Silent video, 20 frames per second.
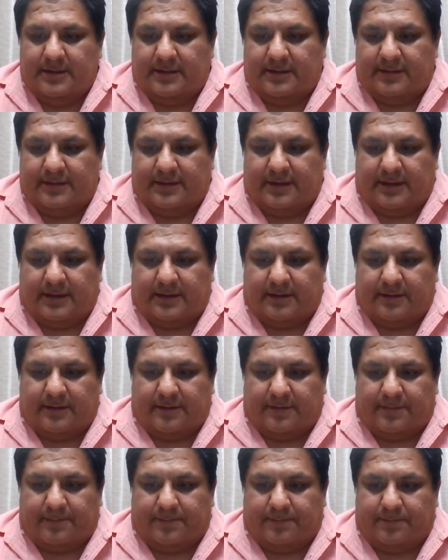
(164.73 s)

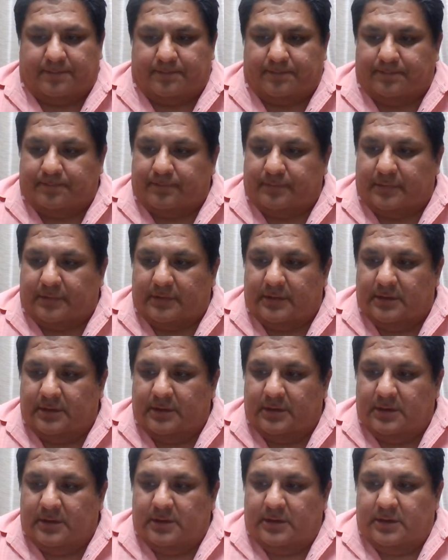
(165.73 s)
the
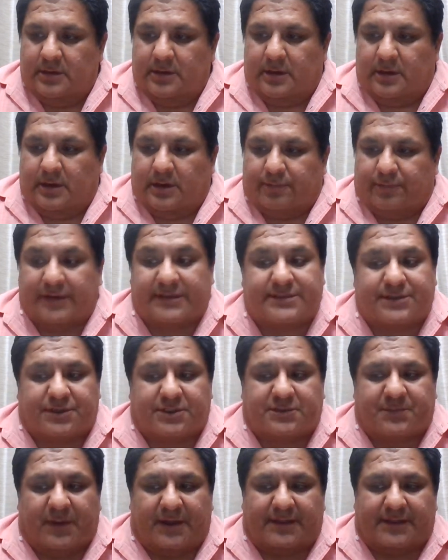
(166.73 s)

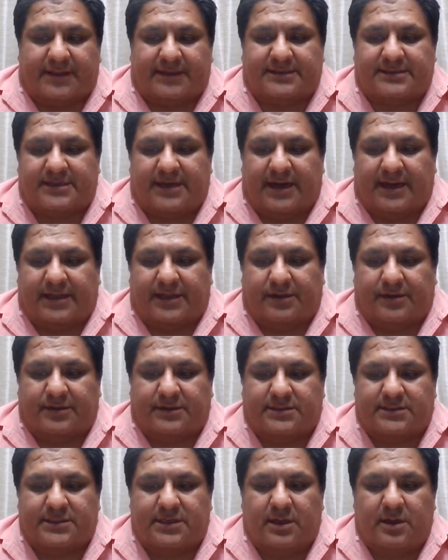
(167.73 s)
research methods that I
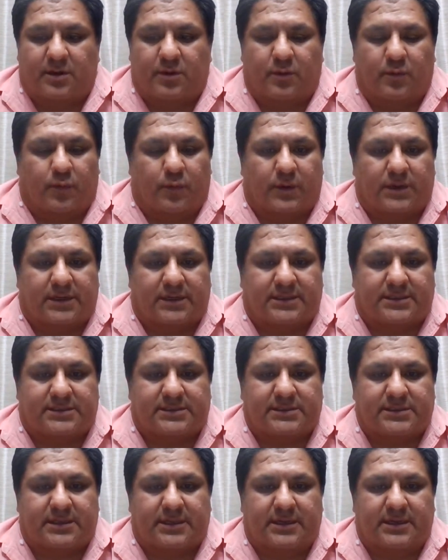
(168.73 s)
used
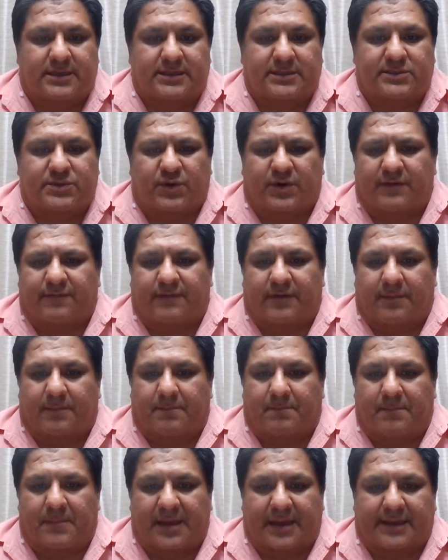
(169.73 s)
was sort of a
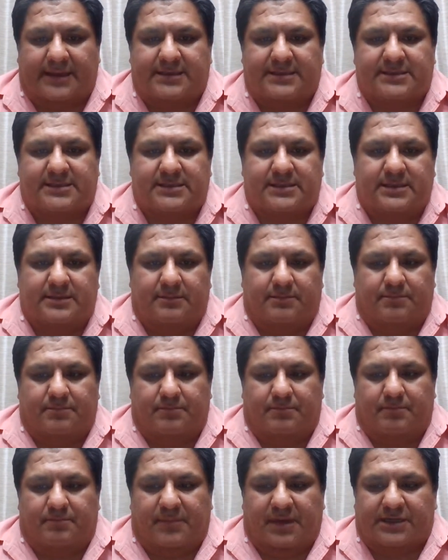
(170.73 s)

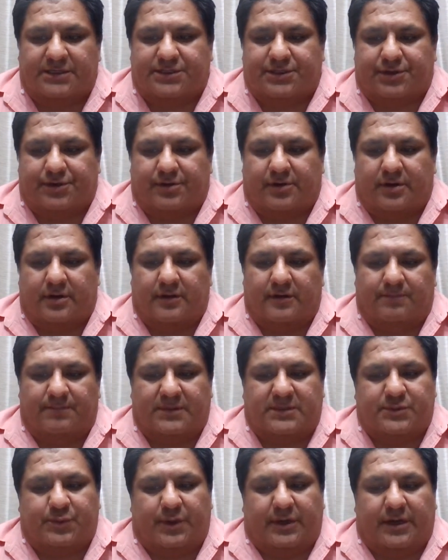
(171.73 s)
mixture
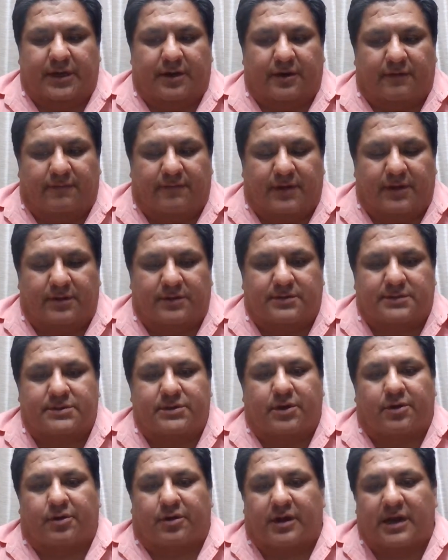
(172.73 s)
between interviews,
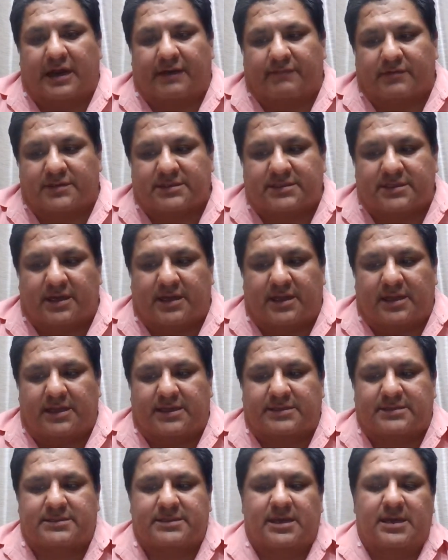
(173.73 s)
archival
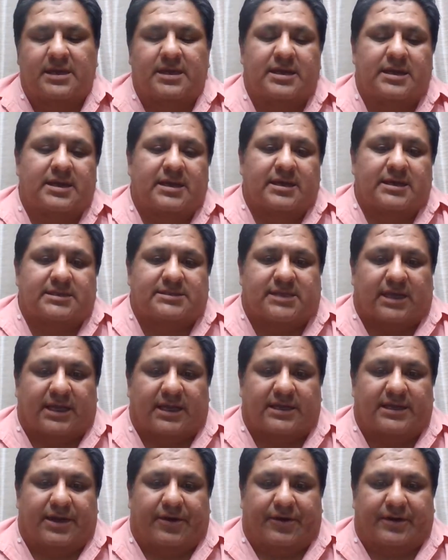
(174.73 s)
studies,
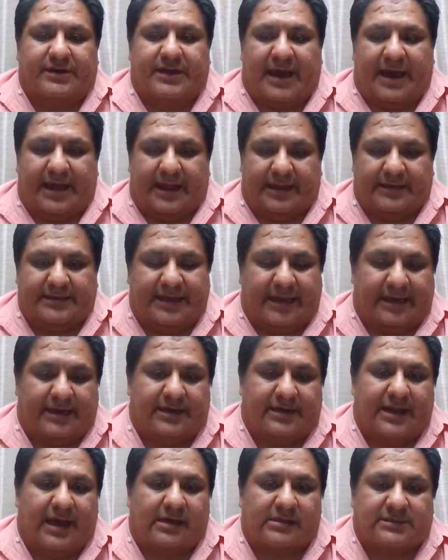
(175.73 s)
secondary data
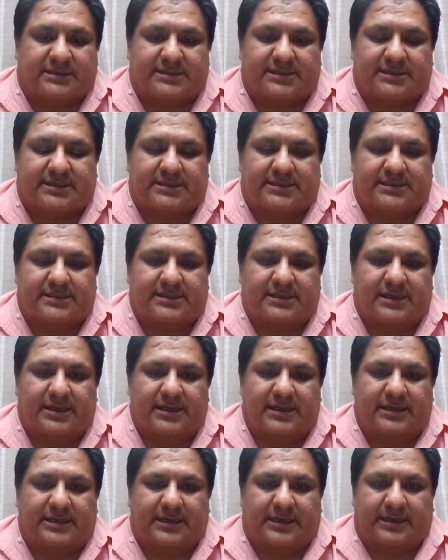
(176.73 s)
analysis,
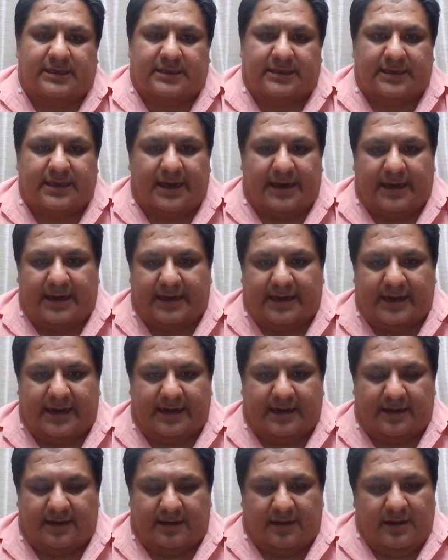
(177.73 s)
and I
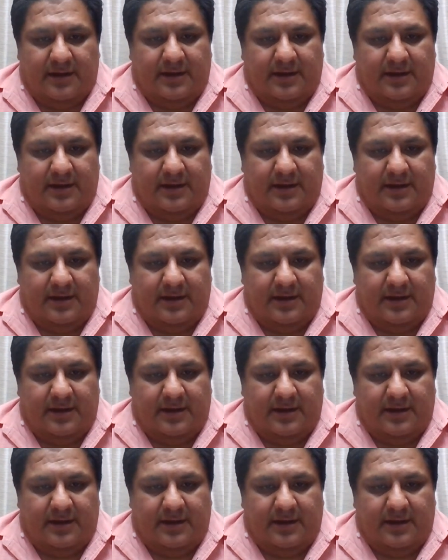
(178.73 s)
kind of